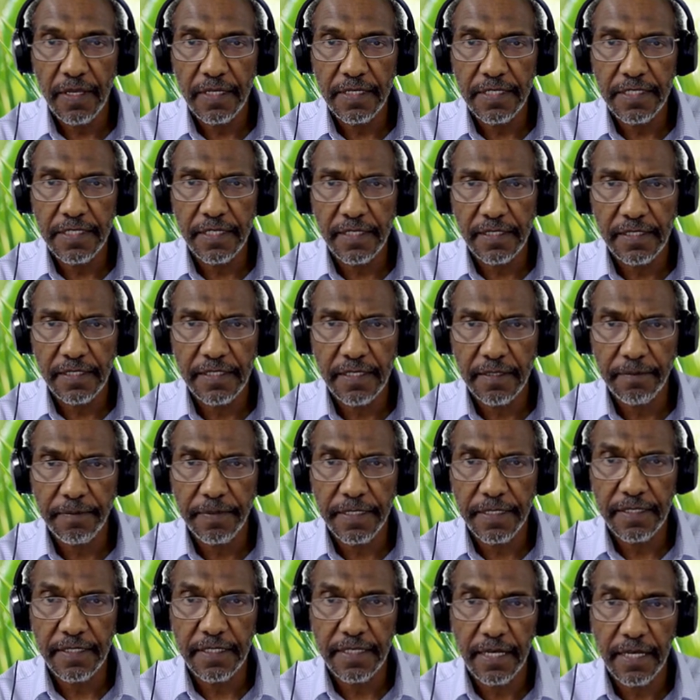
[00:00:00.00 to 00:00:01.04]
Instructor
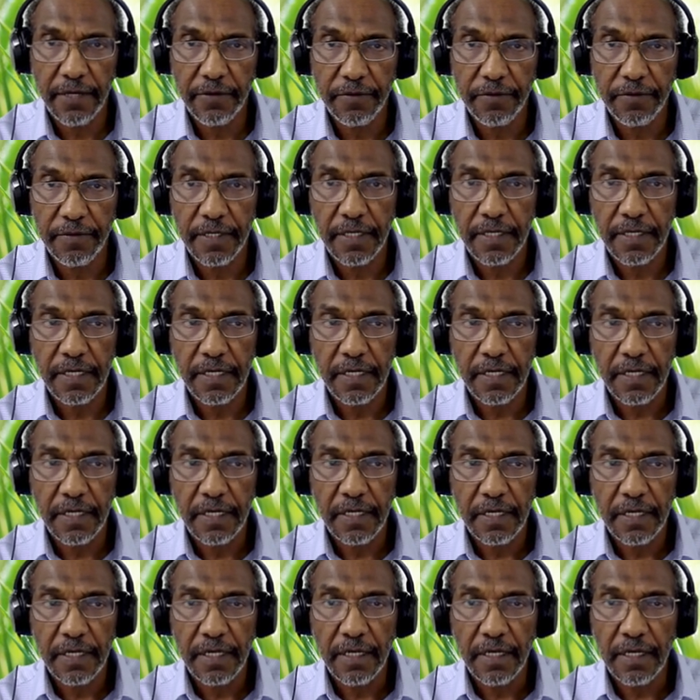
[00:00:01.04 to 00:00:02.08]
B down
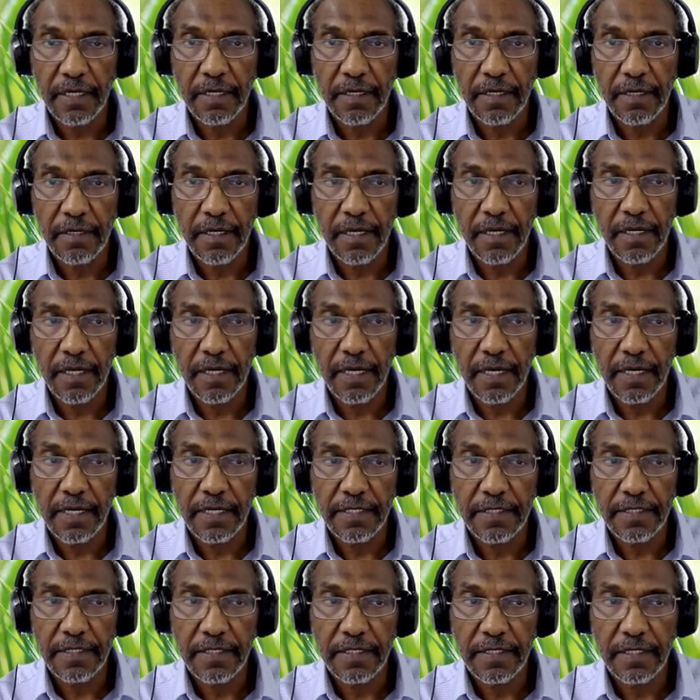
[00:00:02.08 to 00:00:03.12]
uh,
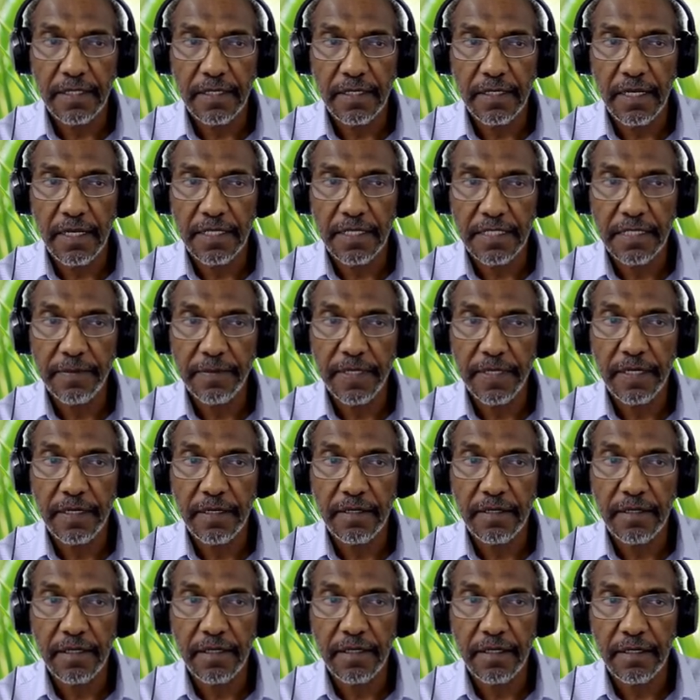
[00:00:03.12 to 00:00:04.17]
has uh, a
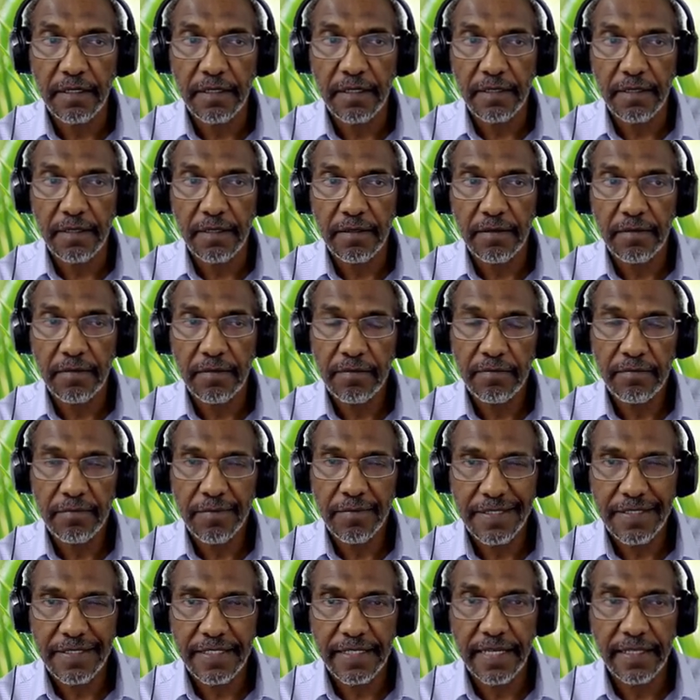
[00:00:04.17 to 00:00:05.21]
similar,
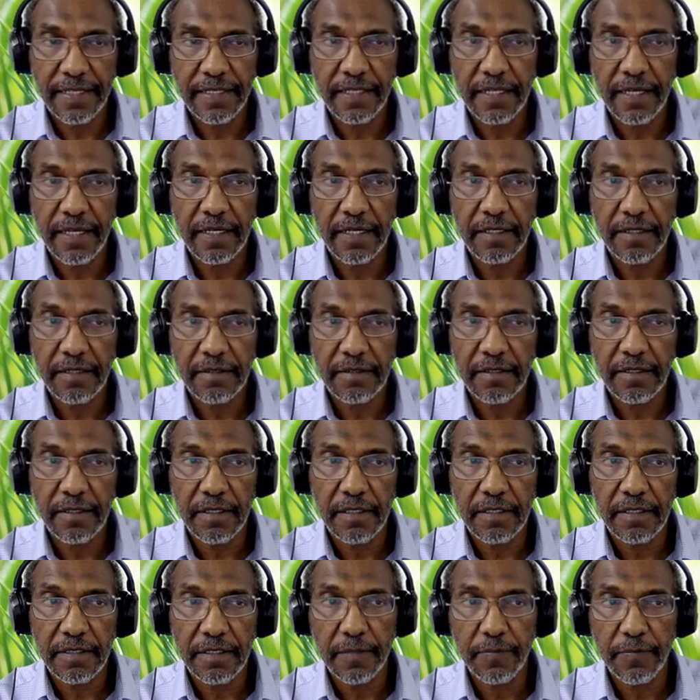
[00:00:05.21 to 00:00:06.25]
uh, slightly higher
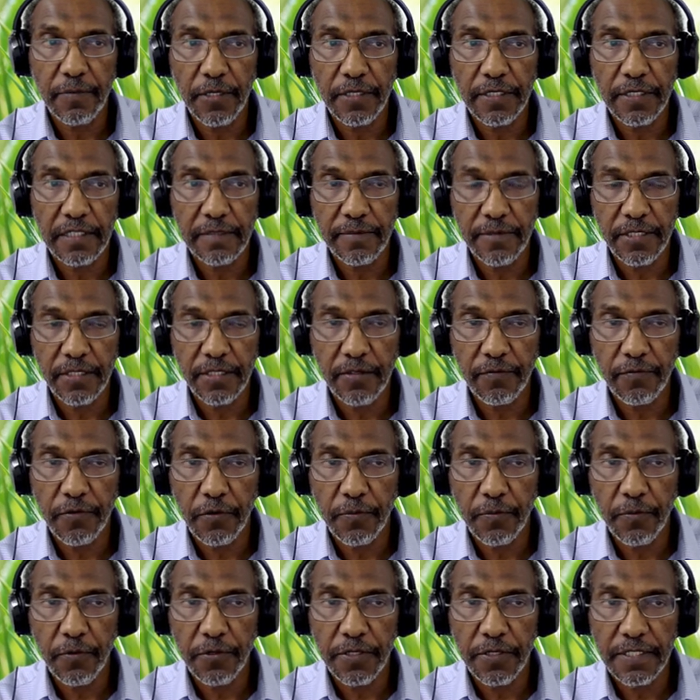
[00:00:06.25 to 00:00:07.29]
interpolated median of
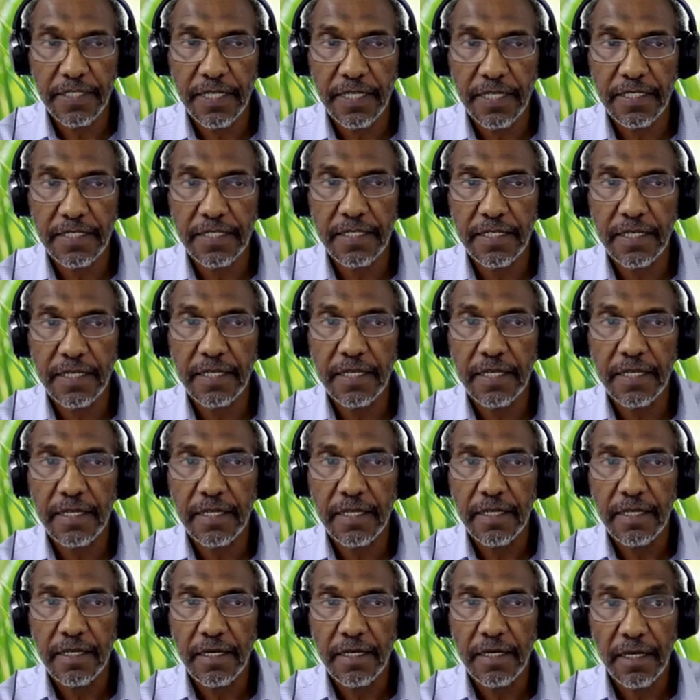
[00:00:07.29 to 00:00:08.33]
4.6,
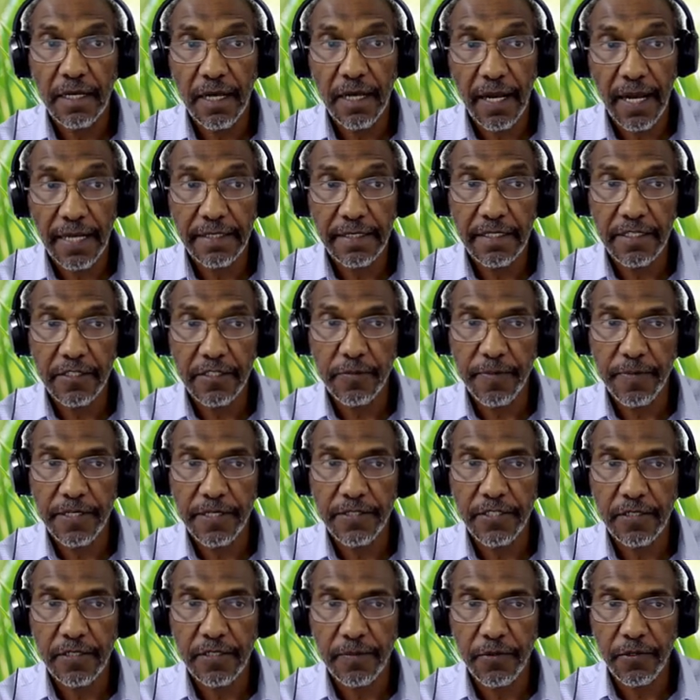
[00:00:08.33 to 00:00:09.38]
a high
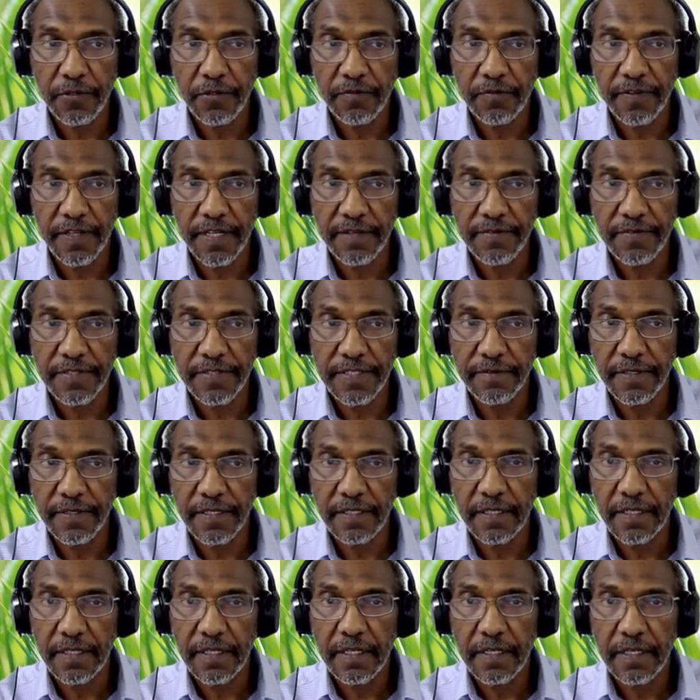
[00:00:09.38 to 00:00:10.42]
dispersion of
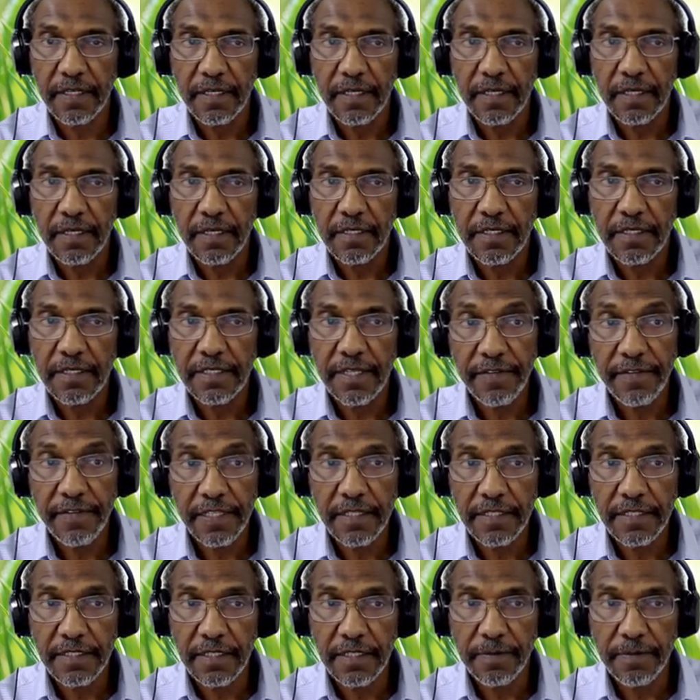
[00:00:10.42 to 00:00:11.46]
0.57,
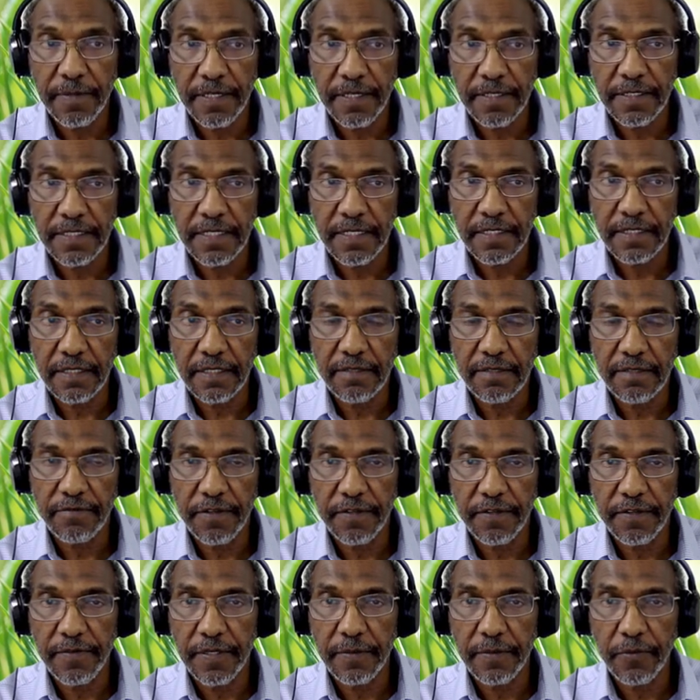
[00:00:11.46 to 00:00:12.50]
73%
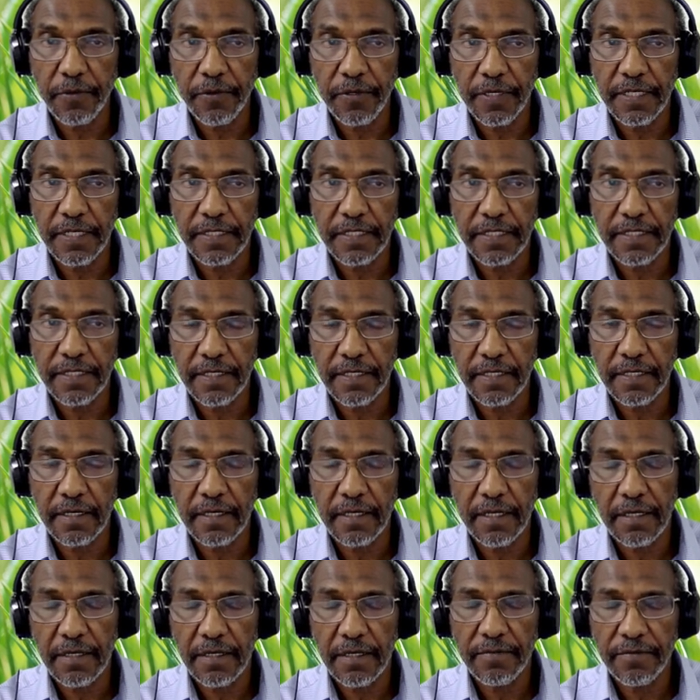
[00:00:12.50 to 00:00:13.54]
favorable rating,
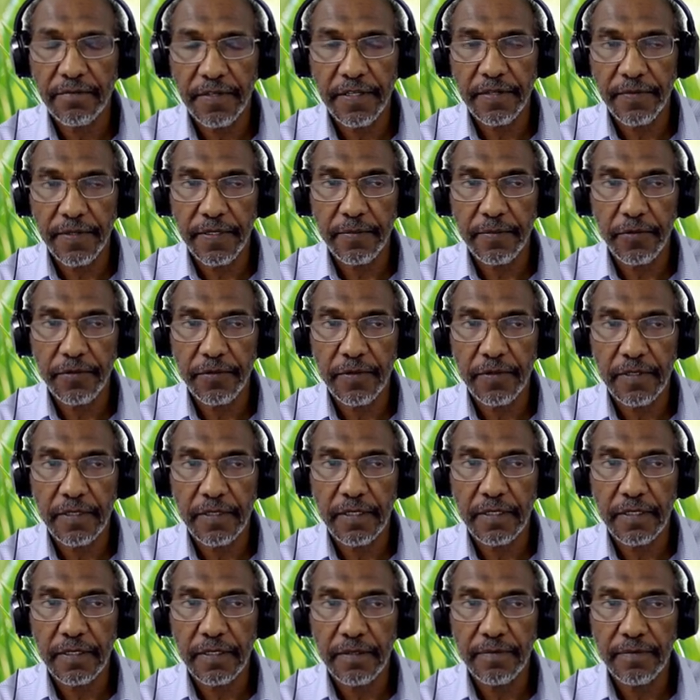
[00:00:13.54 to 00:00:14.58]
favorable
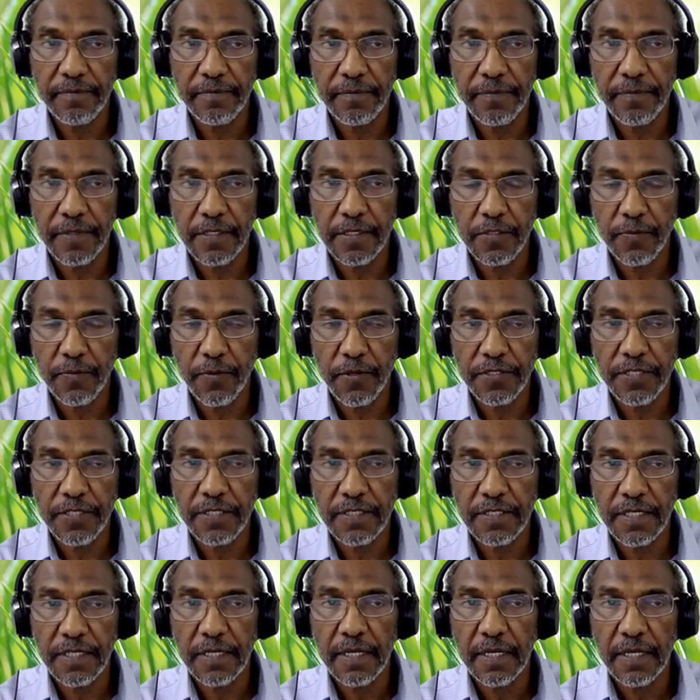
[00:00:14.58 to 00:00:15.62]

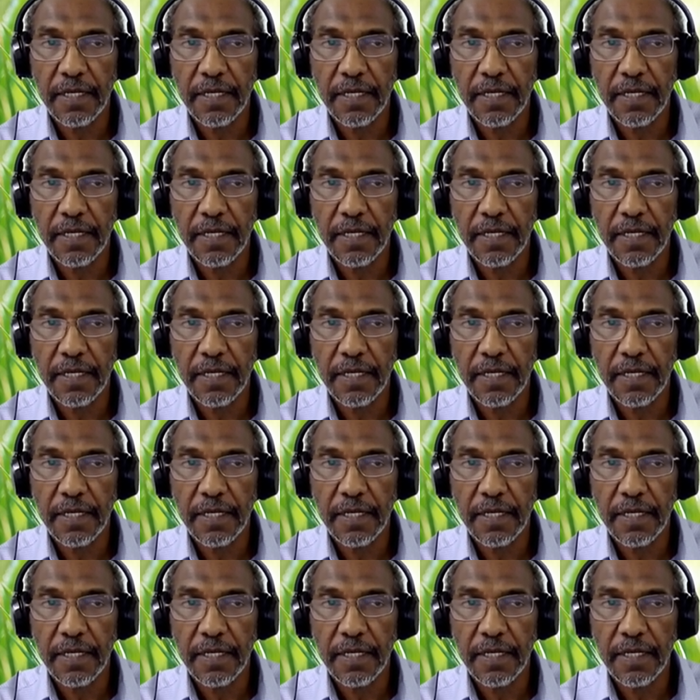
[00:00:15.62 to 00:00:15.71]
responses,